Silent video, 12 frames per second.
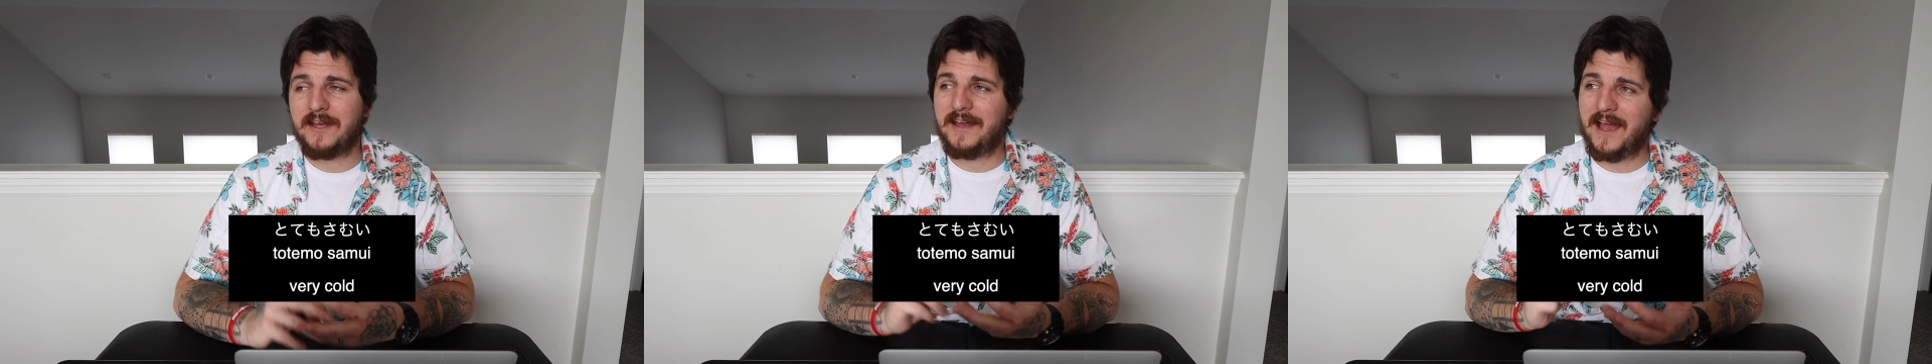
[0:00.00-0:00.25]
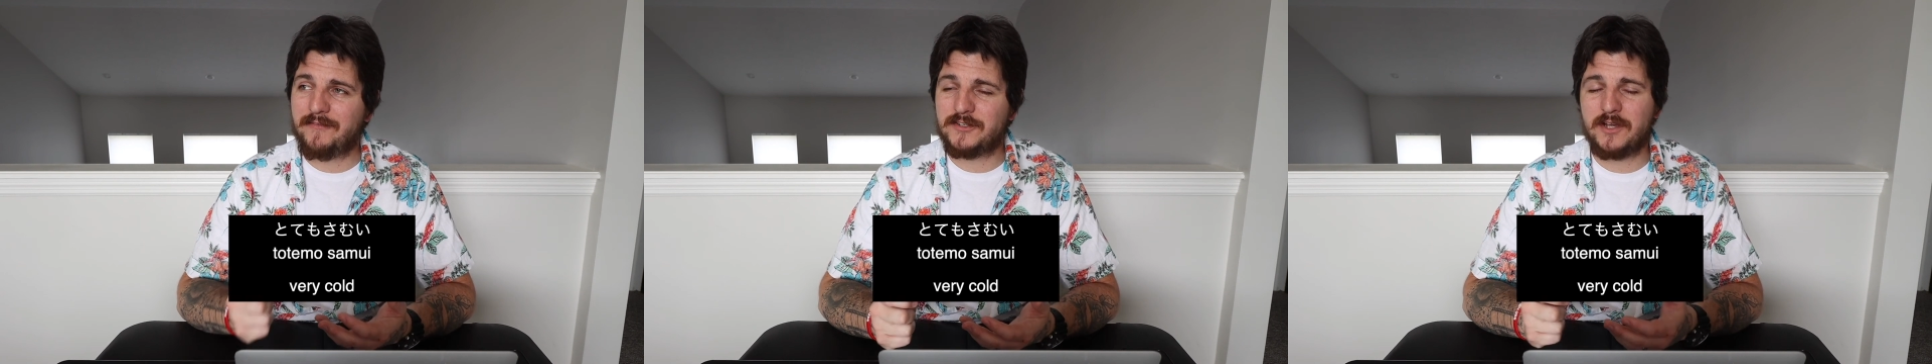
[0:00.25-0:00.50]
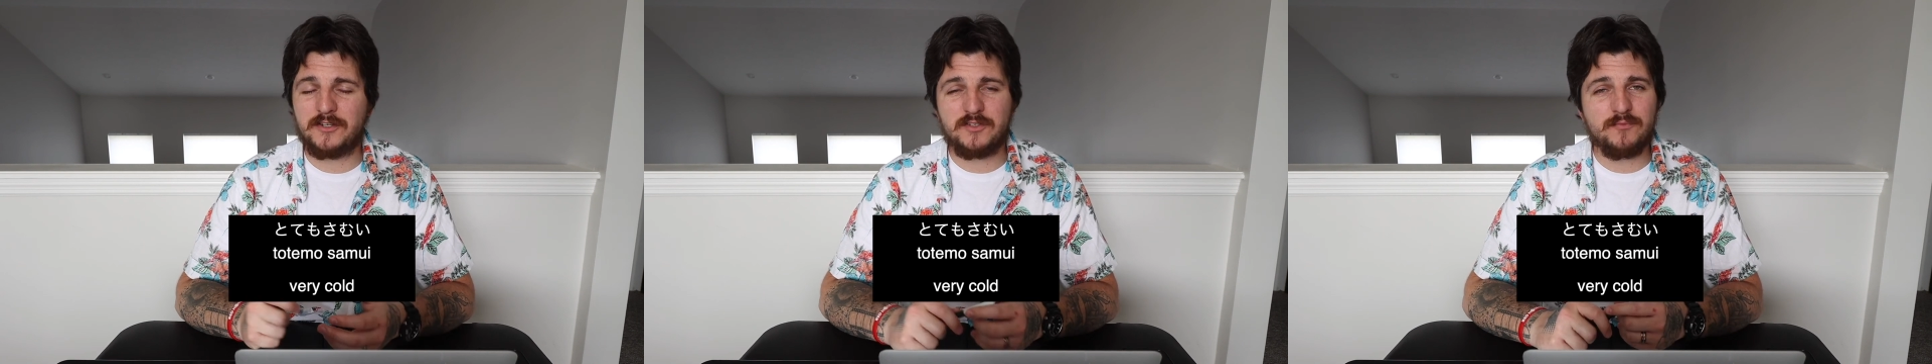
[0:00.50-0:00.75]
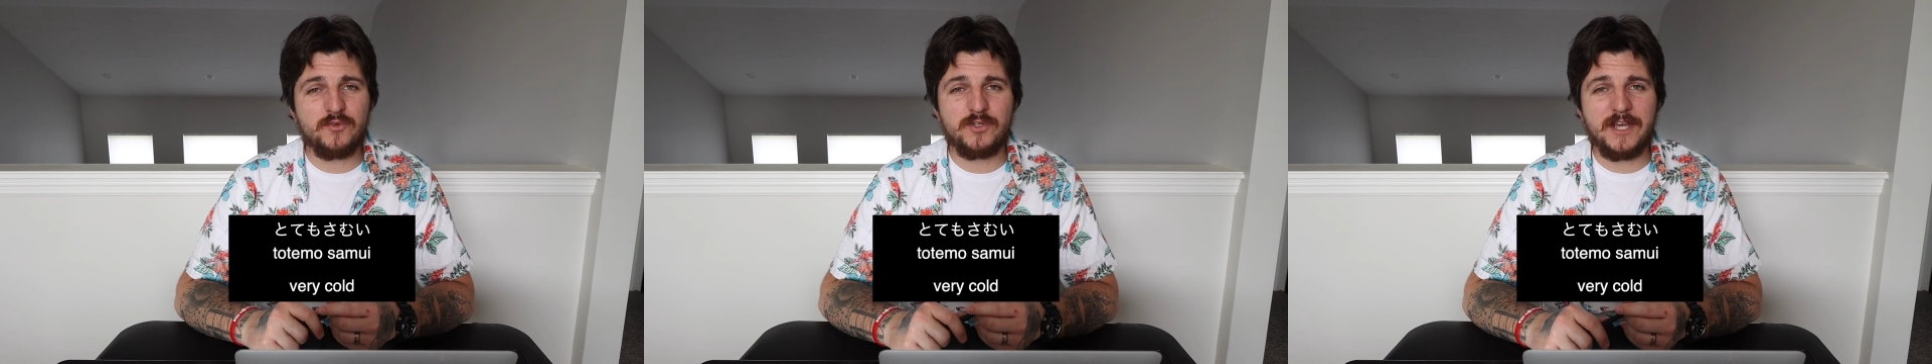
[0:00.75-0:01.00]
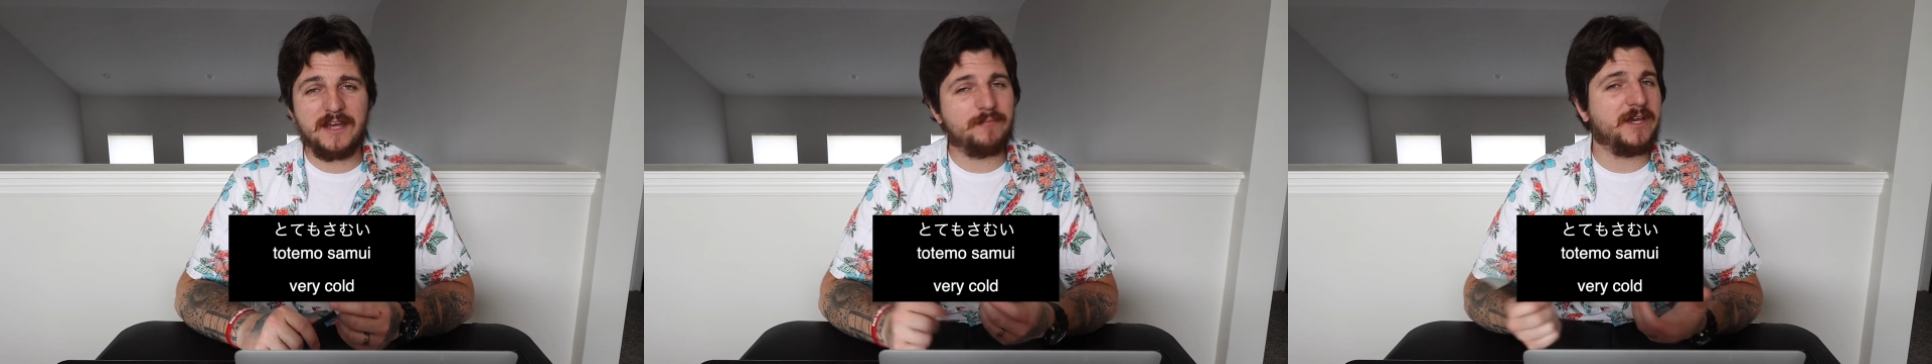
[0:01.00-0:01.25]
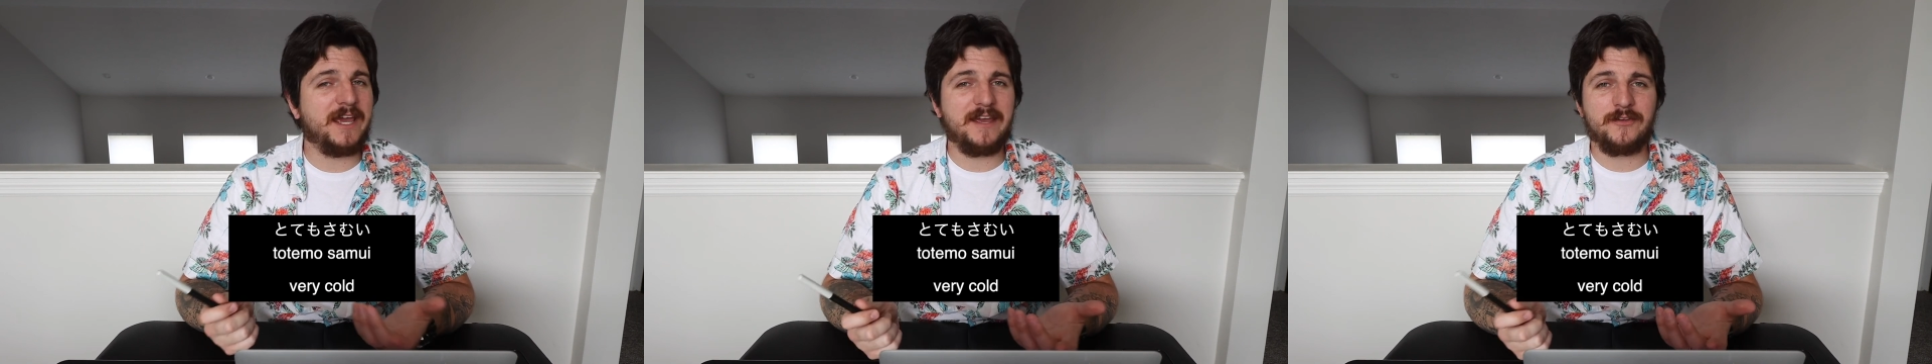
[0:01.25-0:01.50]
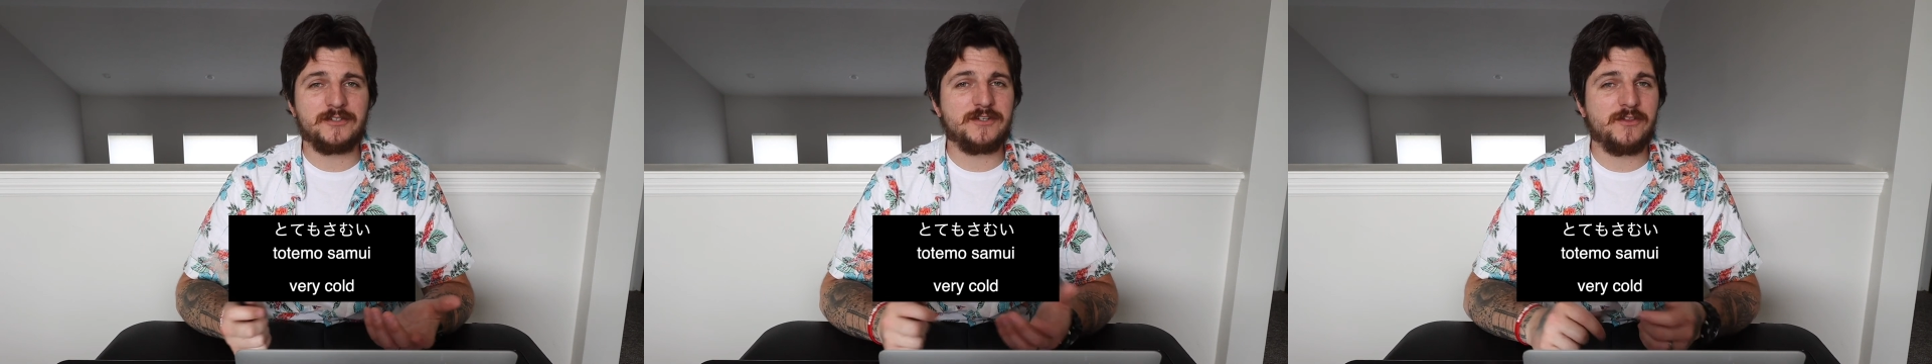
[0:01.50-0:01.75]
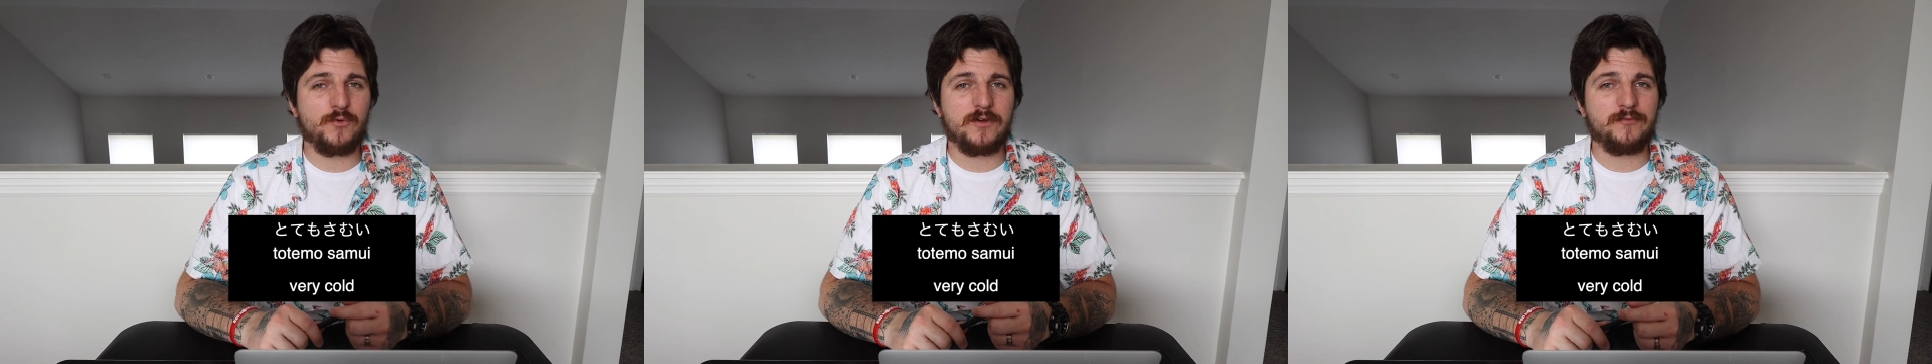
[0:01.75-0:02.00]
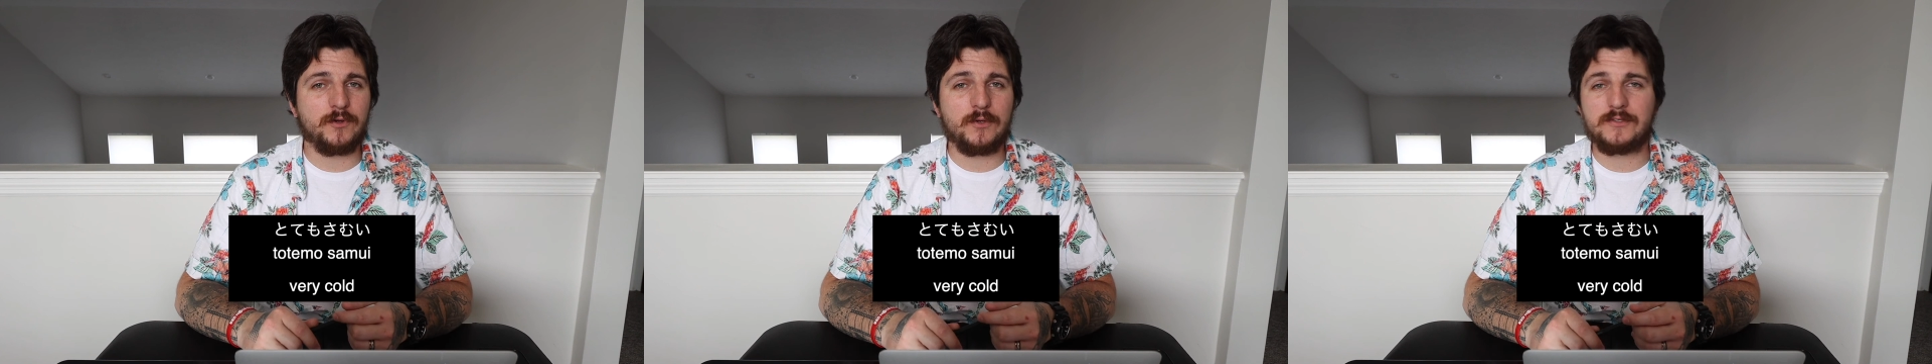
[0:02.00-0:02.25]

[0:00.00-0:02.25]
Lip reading: Haven't taught you mu yet, but hey, there's another word for you.